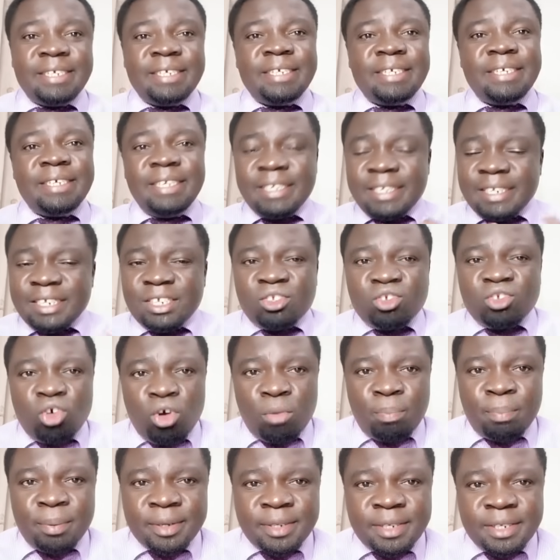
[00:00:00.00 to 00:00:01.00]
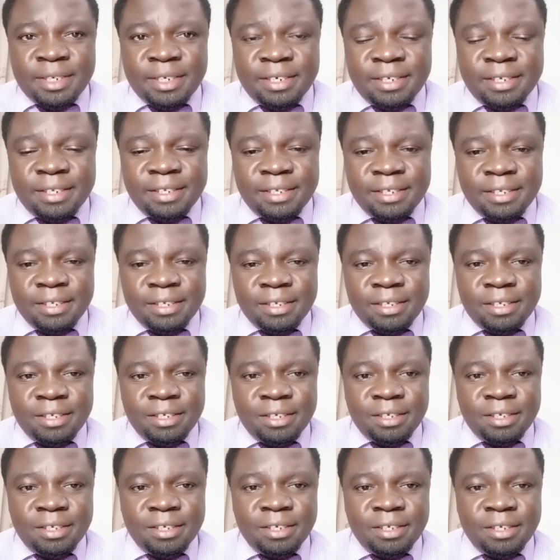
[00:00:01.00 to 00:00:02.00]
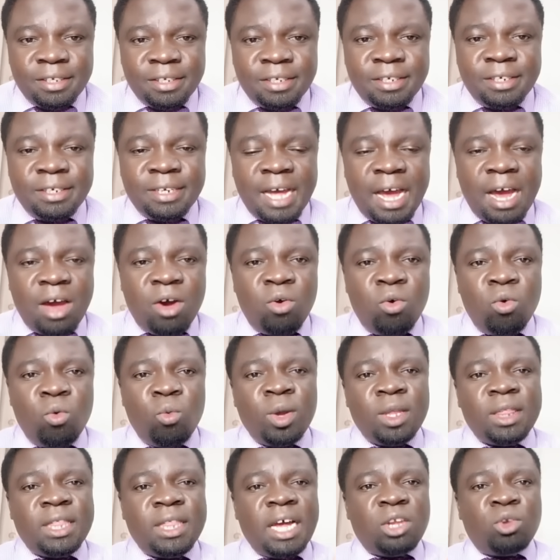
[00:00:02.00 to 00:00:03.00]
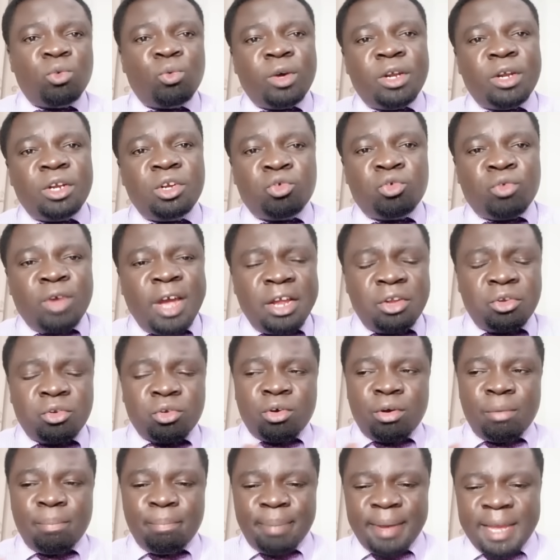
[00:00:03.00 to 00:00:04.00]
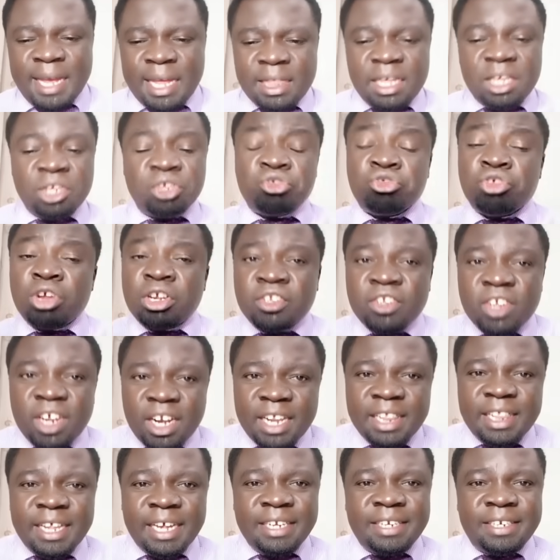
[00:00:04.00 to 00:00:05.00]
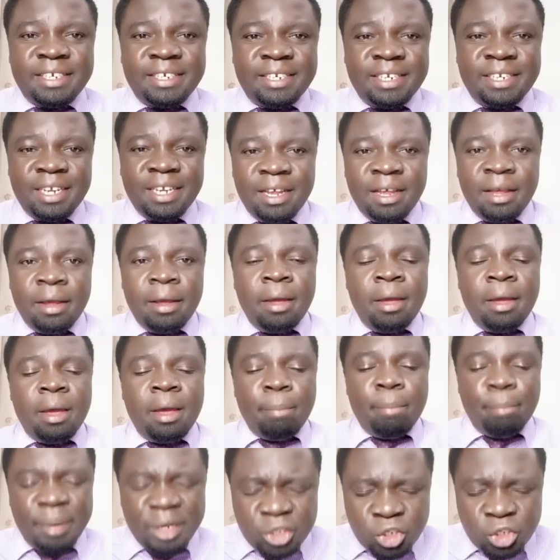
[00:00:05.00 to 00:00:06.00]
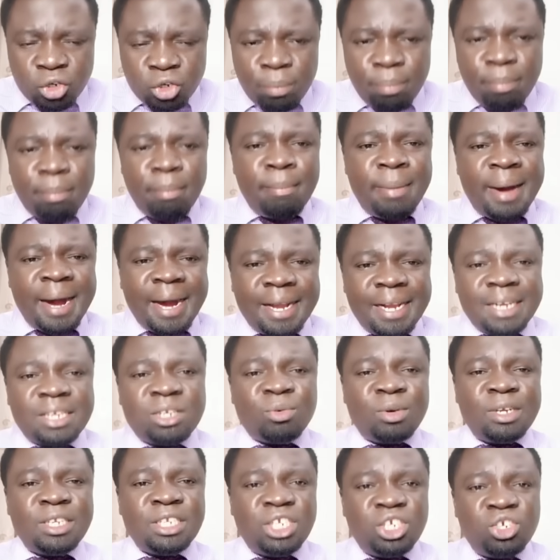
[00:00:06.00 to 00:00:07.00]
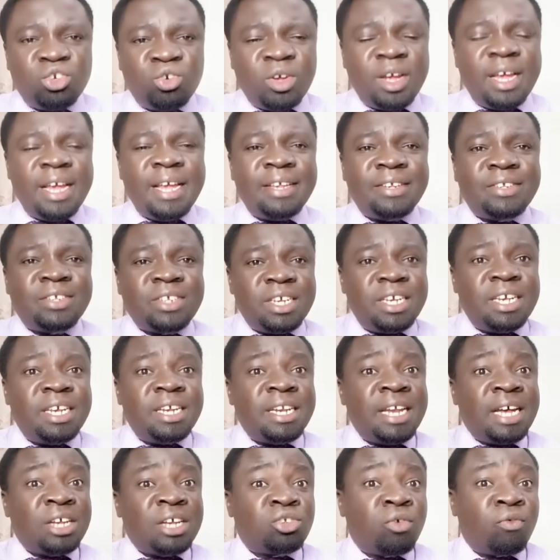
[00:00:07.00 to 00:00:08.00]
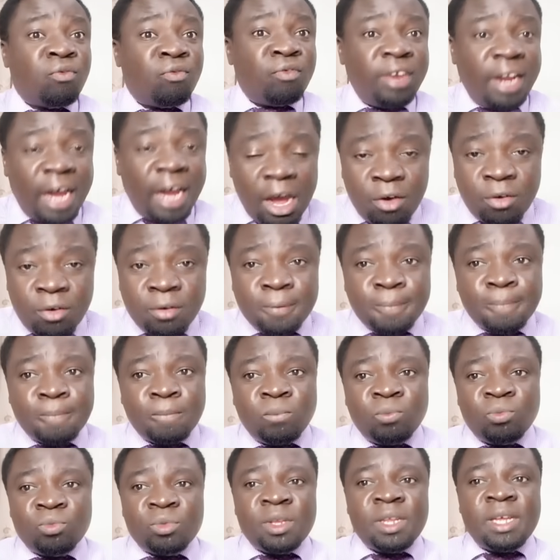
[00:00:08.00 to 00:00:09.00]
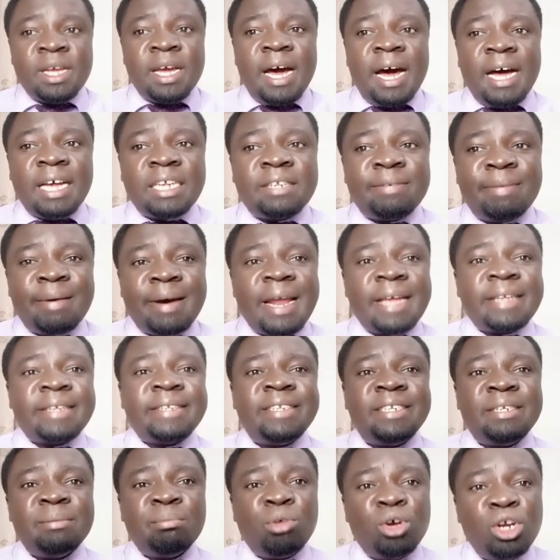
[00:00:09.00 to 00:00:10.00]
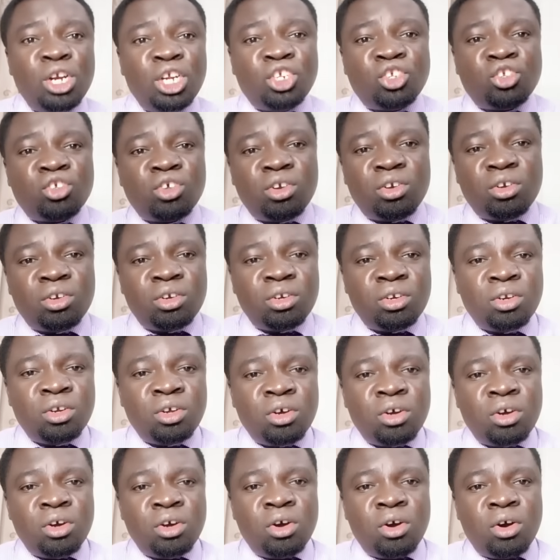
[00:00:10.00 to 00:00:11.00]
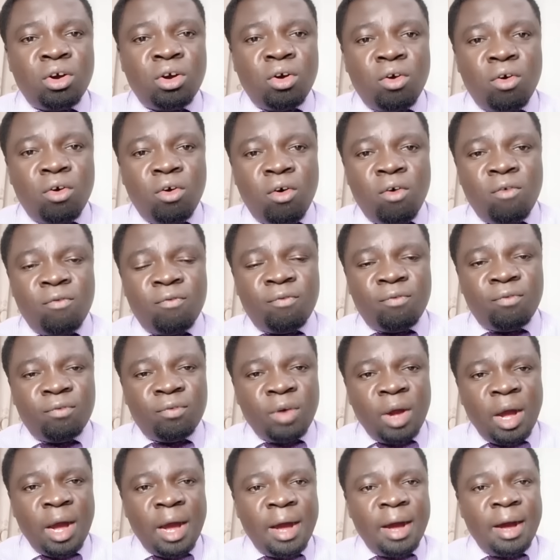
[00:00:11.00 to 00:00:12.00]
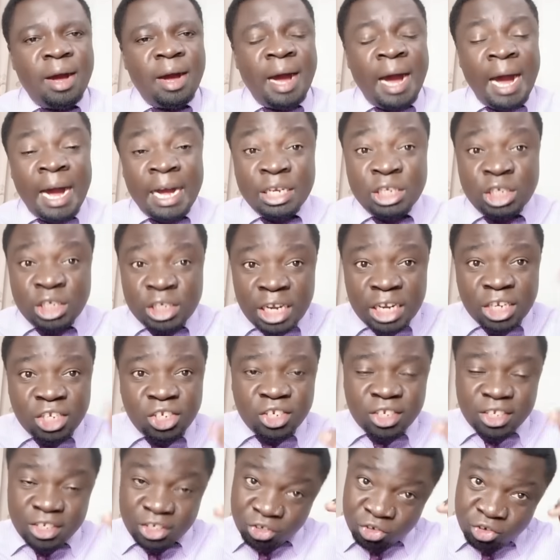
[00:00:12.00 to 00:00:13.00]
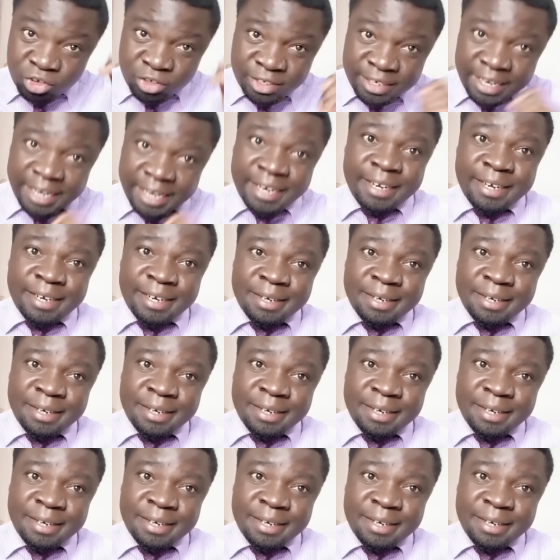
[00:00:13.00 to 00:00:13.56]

It is opposite. Now, with that one, try to compare the situation that Bishop Margaret Wanjiru is in as of now, as far as demolition of her church is concerned.